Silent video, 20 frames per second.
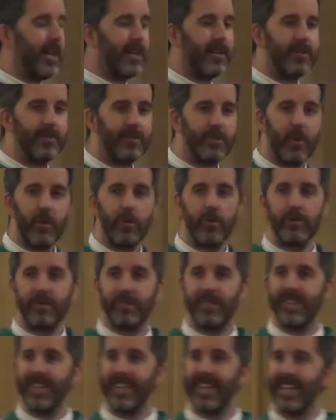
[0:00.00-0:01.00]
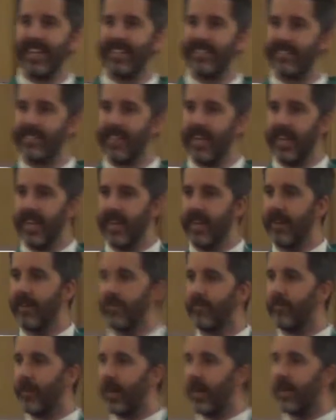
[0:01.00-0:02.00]
Salt is there
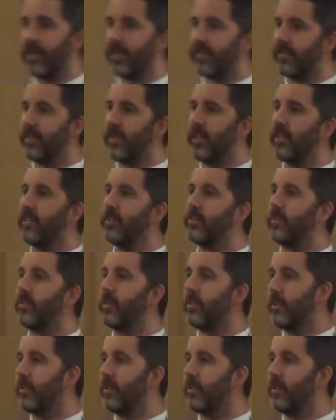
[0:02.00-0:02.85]
for us to